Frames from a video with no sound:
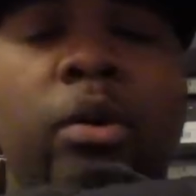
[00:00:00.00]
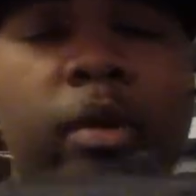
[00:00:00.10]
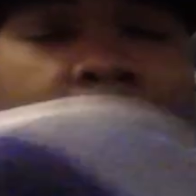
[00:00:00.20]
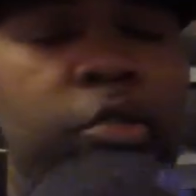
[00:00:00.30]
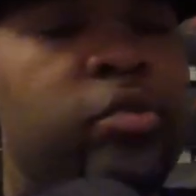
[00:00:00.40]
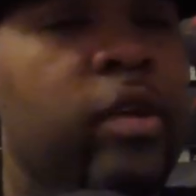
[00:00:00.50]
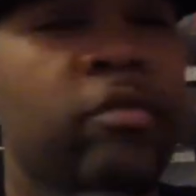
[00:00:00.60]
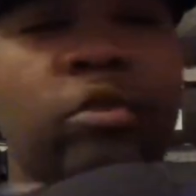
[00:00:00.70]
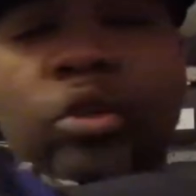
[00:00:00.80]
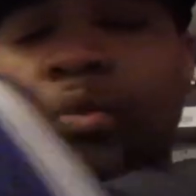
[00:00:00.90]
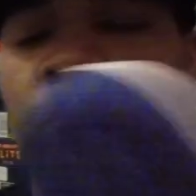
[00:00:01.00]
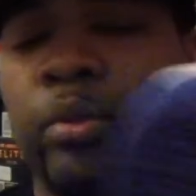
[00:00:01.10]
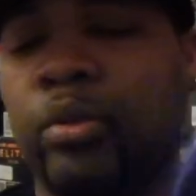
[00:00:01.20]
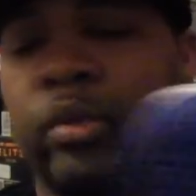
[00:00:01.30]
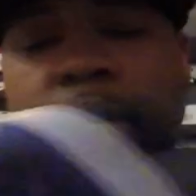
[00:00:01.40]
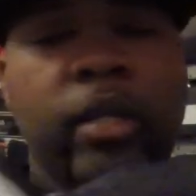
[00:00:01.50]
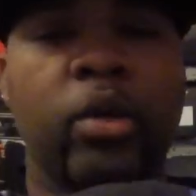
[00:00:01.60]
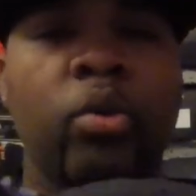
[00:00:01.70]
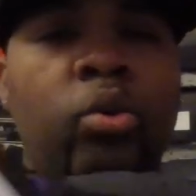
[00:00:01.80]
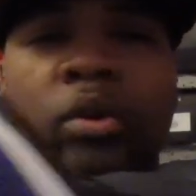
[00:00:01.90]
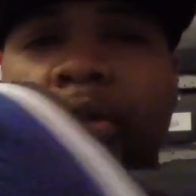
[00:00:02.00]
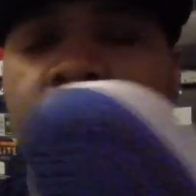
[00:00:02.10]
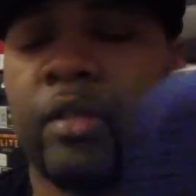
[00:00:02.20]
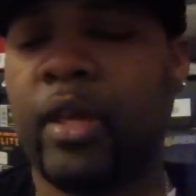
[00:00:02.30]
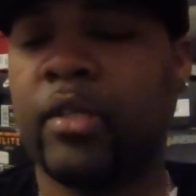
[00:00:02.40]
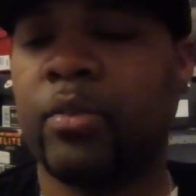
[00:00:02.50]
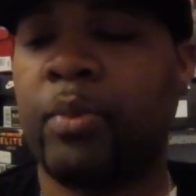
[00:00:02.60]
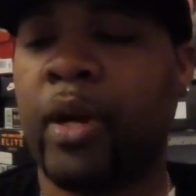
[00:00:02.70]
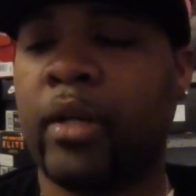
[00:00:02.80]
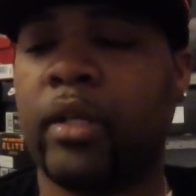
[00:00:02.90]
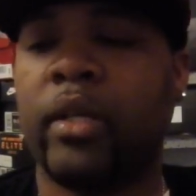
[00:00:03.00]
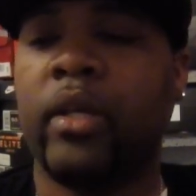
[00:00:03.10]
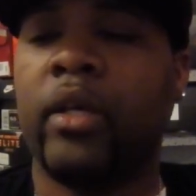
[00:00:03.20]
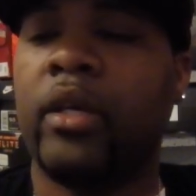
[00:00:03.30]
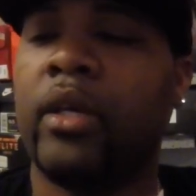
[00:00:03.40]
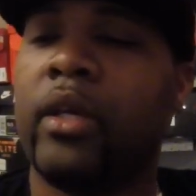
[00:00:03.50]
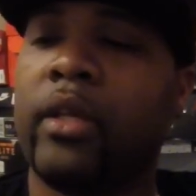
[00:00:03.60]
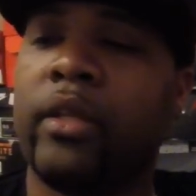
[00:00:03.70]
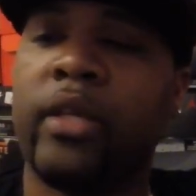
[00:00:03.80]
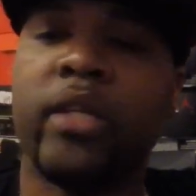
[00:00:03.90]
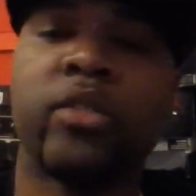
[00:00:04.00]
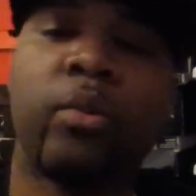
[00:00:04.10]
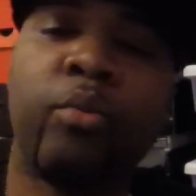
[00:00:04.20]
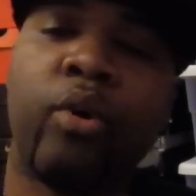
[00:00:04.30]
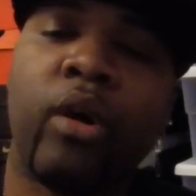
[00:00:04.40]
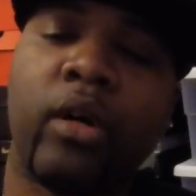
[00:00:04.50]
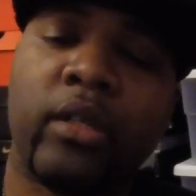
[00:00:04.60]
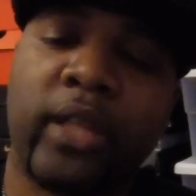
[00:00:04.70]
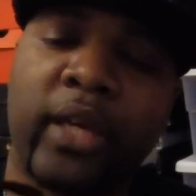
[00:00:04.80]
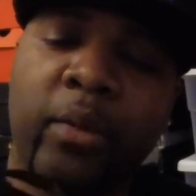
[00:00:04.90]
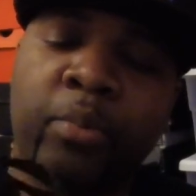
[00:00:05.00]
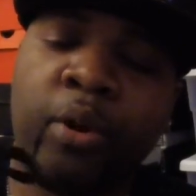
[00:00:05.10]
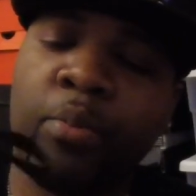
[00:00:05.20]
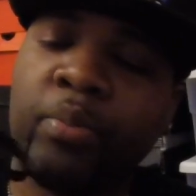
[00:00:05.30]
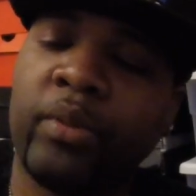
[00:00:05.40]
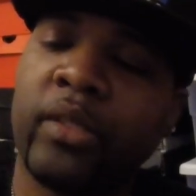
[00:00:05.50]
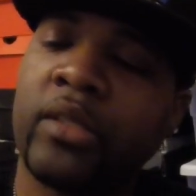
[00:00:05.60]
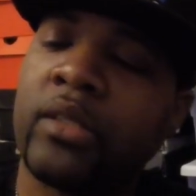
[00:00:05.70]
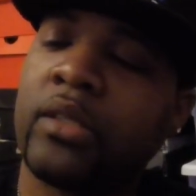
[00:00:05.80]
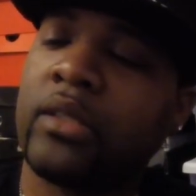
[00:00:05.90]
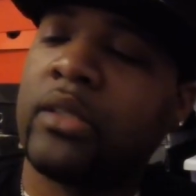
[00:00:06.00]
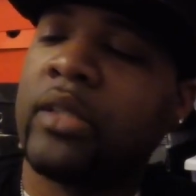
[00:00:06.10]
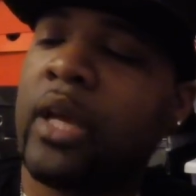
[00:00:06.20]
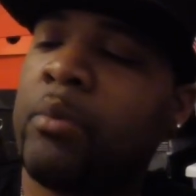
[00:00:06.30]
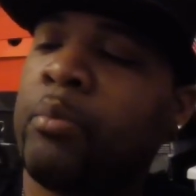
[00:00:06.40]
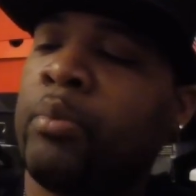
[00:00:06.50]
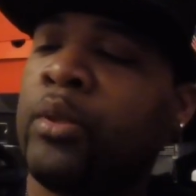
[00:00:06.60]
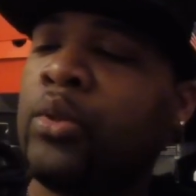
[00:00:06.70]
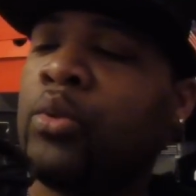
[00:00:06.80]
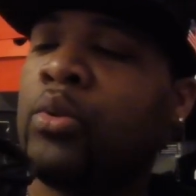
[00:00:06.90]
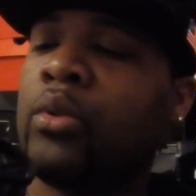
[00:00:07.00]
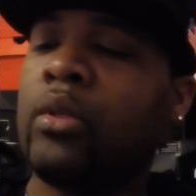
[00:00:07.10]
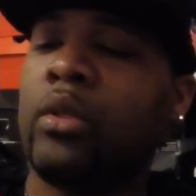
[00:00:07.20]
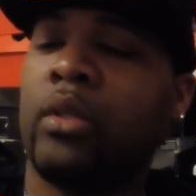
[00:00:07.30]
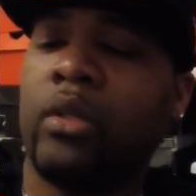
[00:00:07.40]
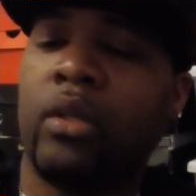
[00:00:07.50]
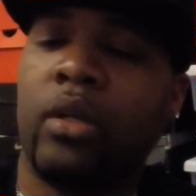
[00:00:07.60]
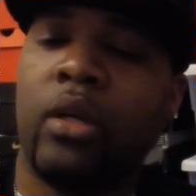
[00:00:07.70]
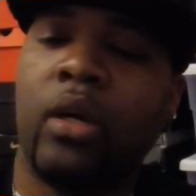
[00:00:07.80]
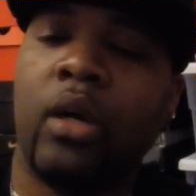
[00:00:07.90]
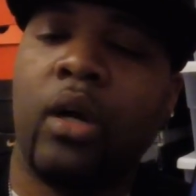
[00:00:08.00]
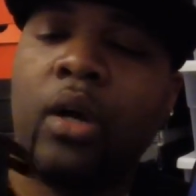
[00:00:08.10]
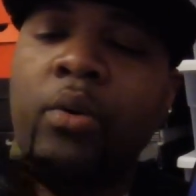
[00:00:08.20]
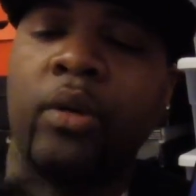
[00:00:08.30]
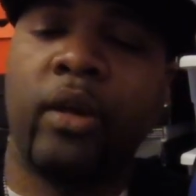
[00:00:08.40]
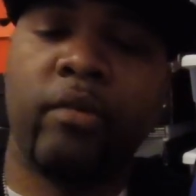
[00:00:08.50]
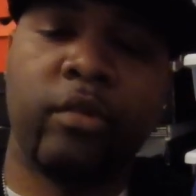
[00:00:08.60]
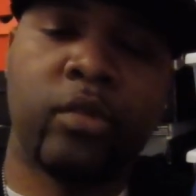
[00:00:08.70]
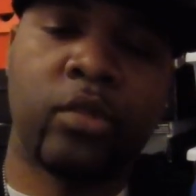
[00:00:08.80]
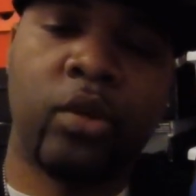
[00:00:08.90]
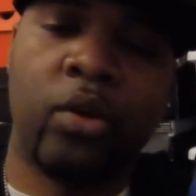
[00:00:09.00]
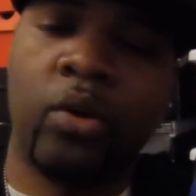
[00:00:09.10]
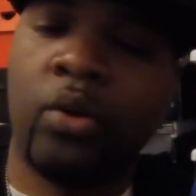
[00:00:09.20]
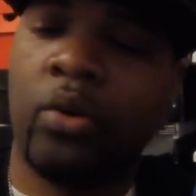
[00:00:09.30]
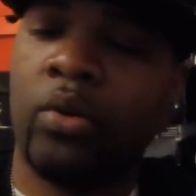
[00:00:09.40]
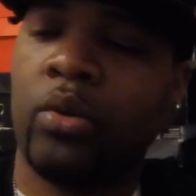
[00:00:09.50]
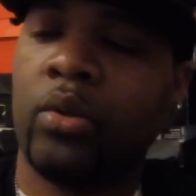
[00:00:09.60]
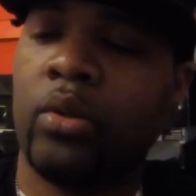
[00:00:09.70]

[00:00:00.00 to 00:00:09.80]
or whatever, straight royal blue, like no ifs, ands about it. These are more like a purplish type blue, or whatever. So,